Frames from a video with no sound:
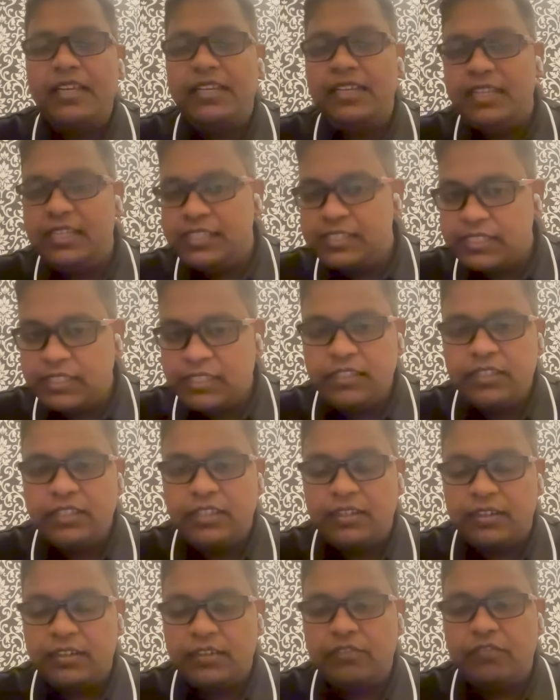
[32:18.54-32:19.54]
easy
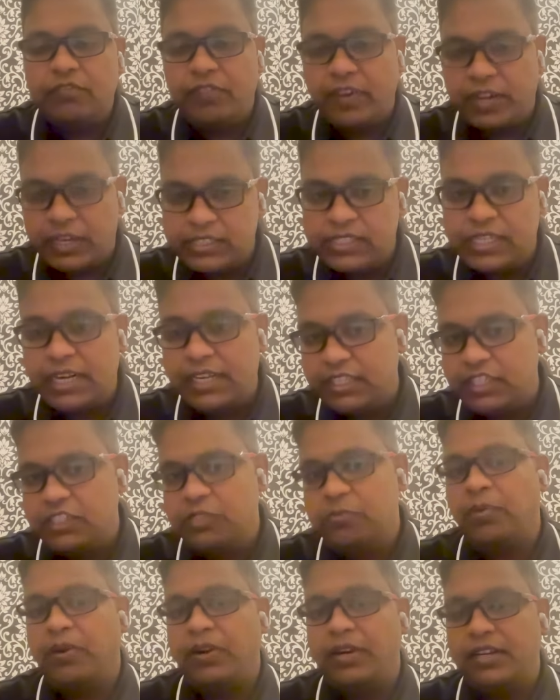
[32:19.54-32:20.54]
for us at
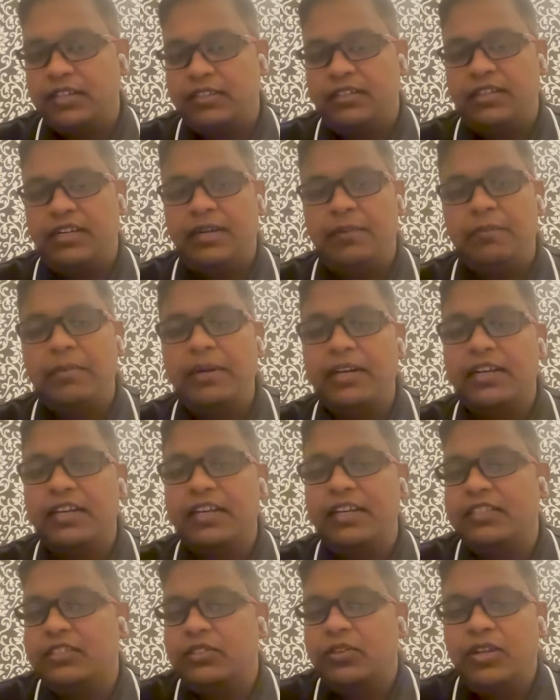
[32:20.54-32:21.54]
this point, right? But
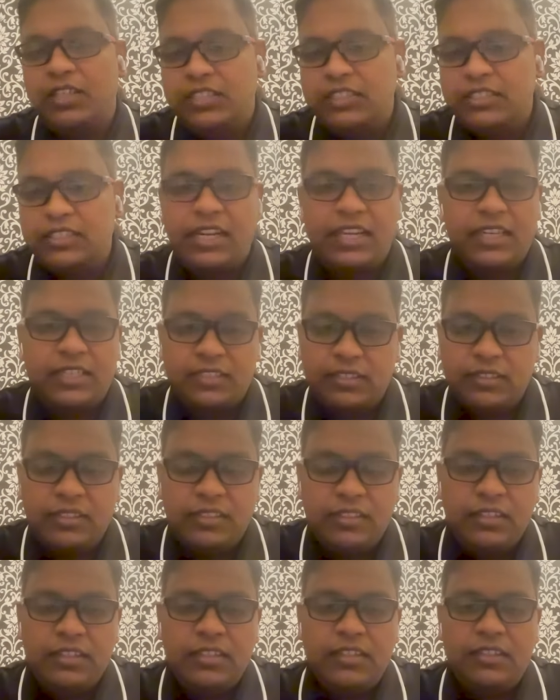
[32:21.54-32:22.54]
it's not easy like that.
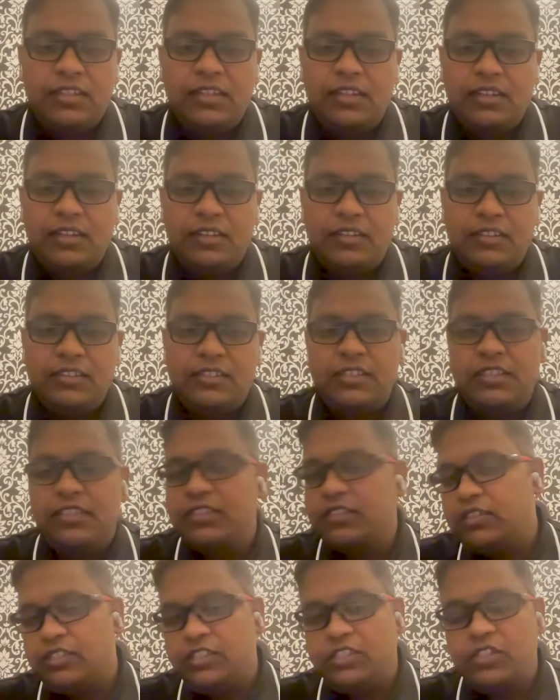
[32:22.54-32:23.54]

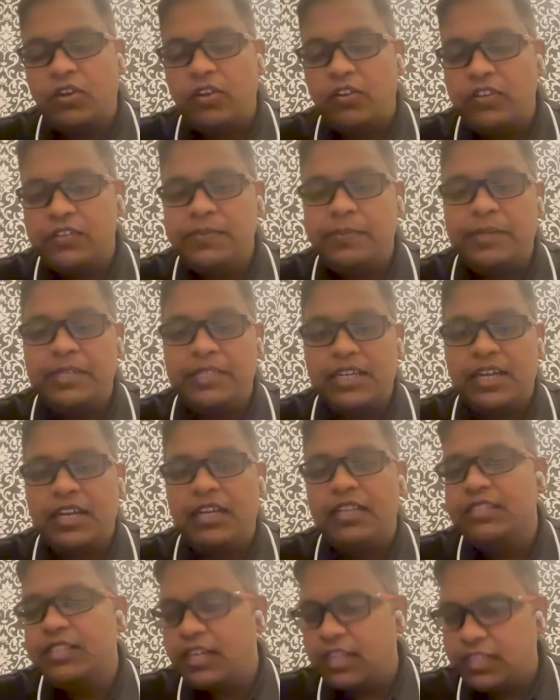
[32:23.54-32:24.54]
It's always been a
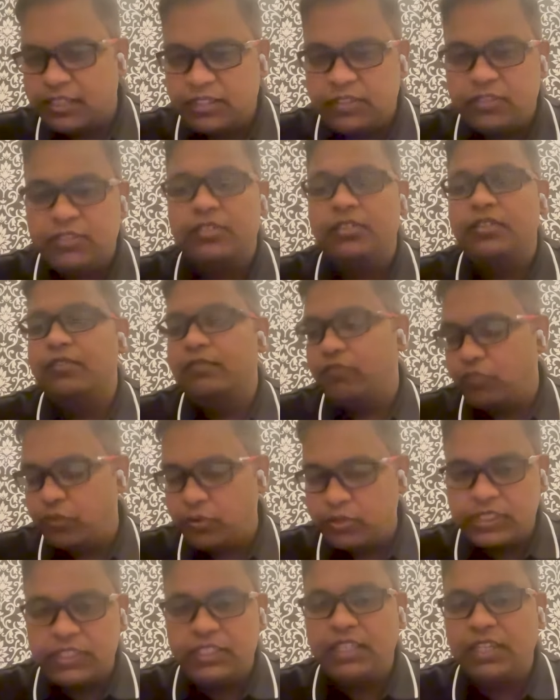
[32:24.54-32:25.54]
challenge, and I
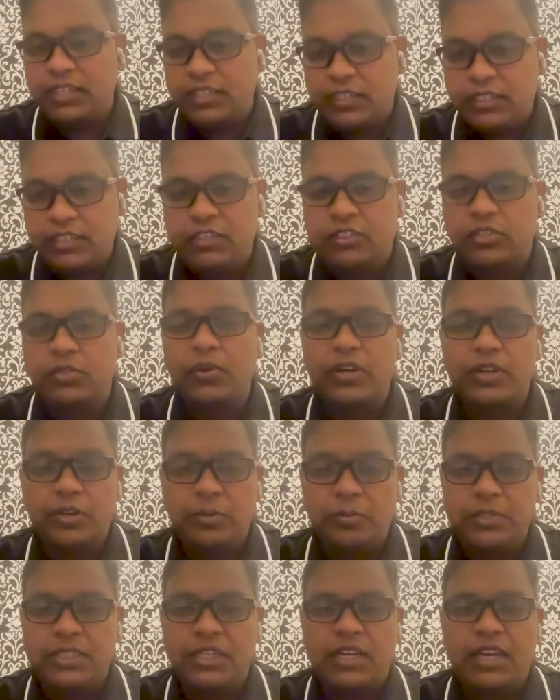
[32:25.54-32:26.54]
foresee that it's going
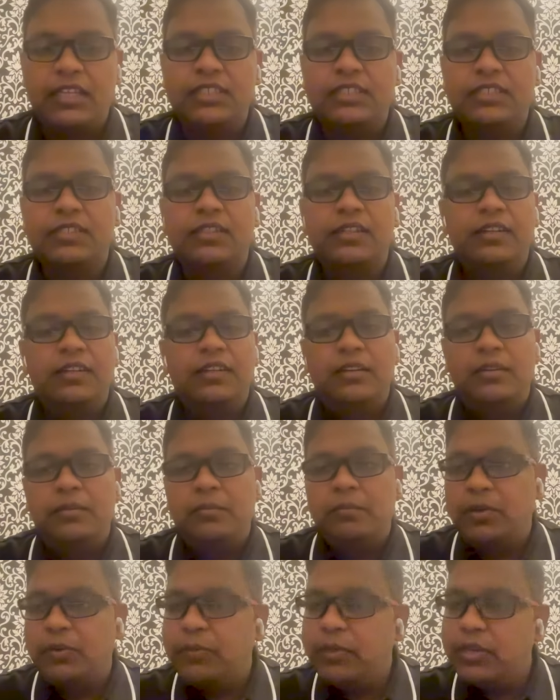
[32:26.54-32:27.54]
to be a challenge.
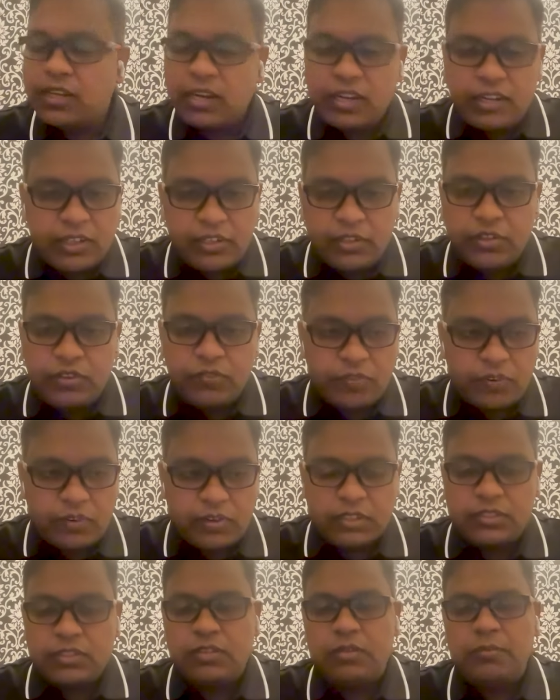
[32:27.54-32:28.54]
But we'll continue to
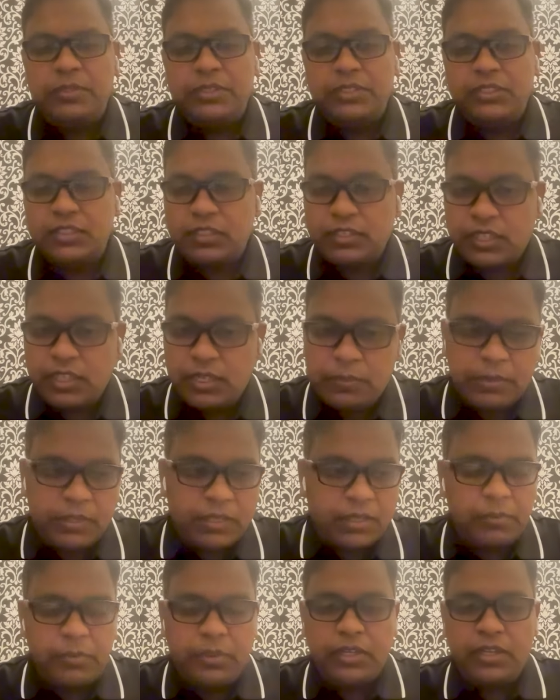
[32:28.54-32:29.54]
focus on a mission, keep
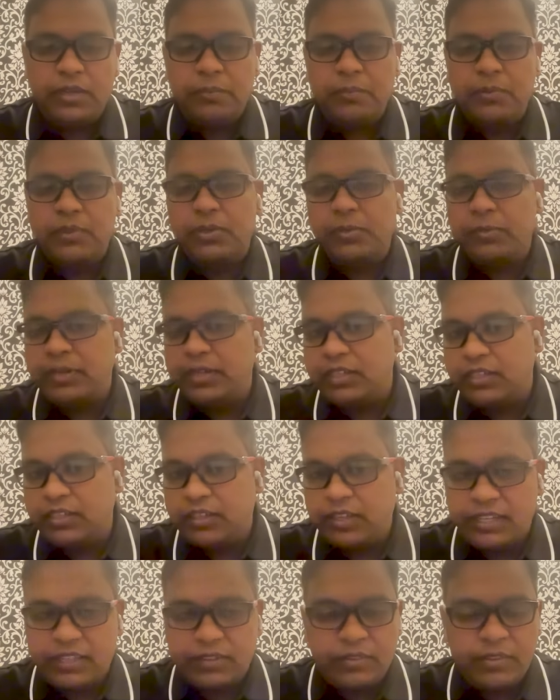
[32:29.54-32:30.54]
our community
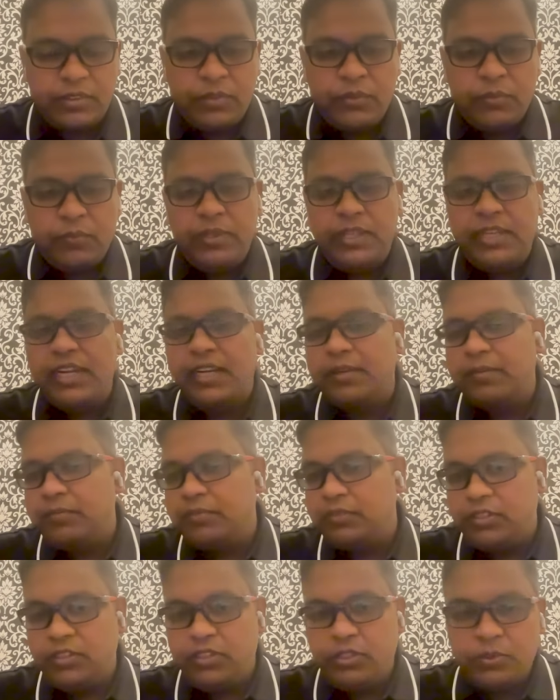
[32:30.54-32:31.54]
motivated. Like, we get
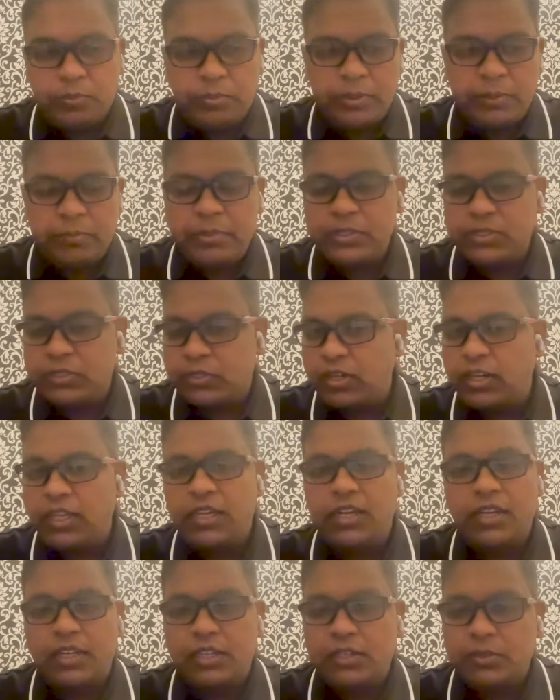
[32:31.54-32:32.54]
new people
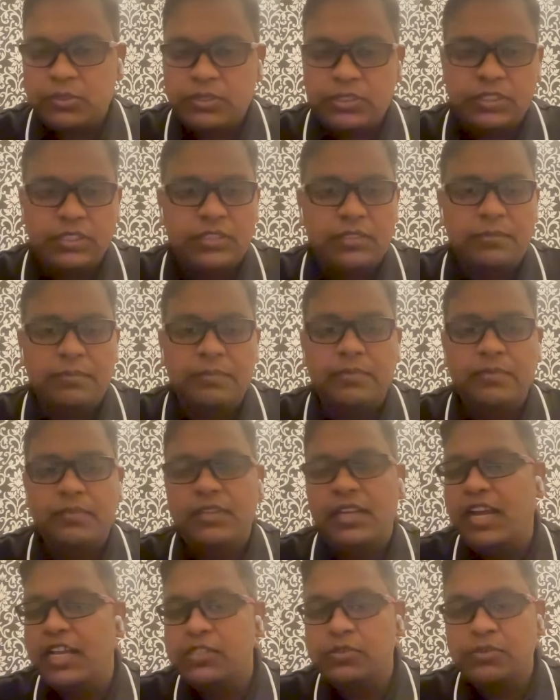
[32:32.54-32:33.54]
joining our ecosystem
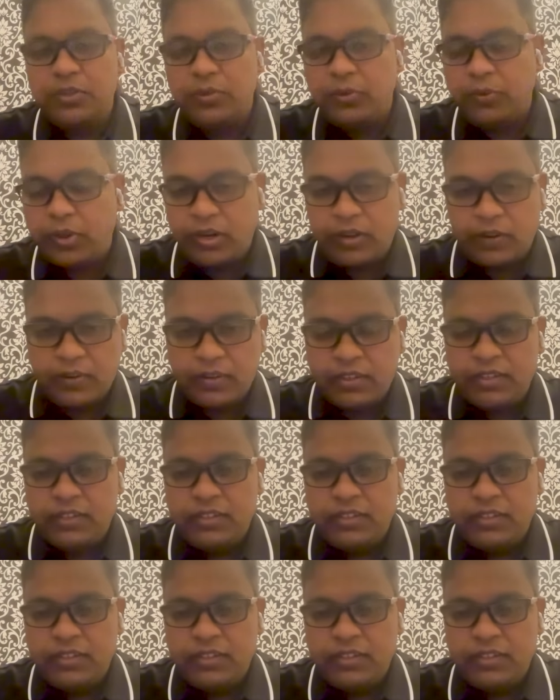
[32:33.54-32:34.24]
as we go along,